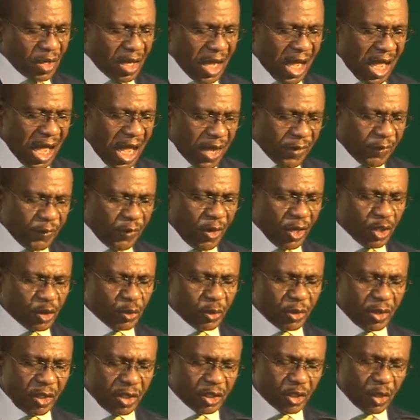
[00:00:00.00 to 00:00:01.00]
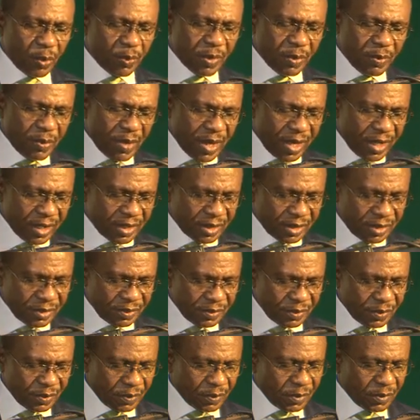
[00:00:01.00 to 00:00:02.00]
Efforts will also be made
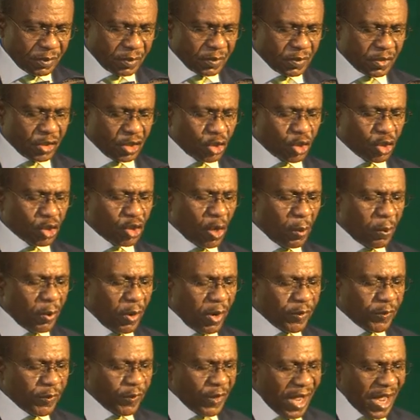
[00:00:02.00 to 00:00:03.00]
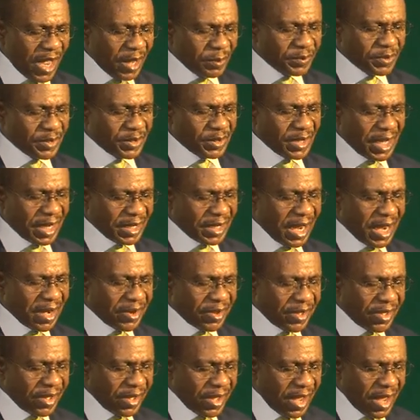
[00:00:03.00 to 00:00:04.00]
to support firms that are
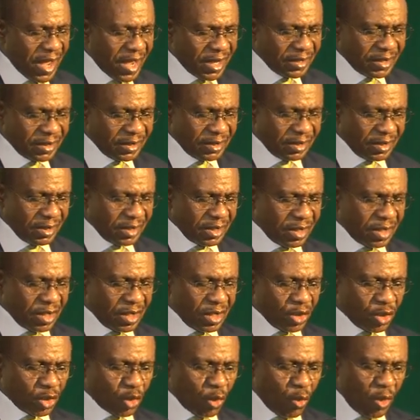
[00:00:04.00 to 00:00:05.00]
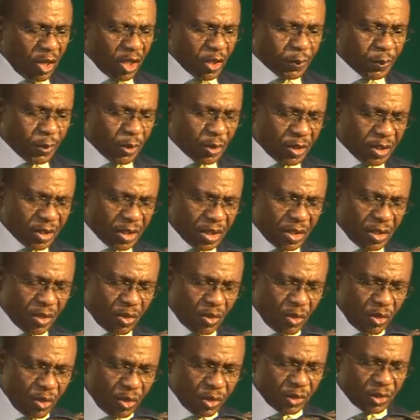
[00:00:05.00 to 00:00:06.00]
geared towards producing
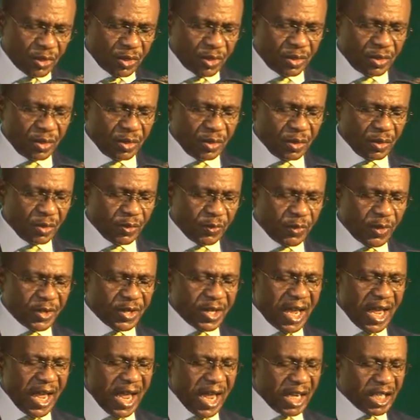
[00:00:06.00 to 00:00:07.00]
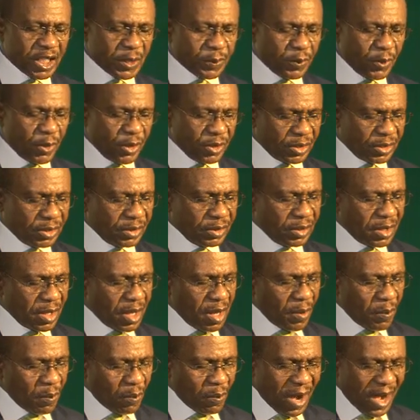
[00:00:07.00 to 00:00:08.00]
goods for the export
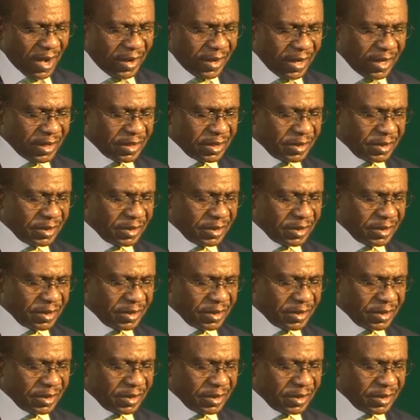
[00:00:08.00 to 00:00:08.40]
market.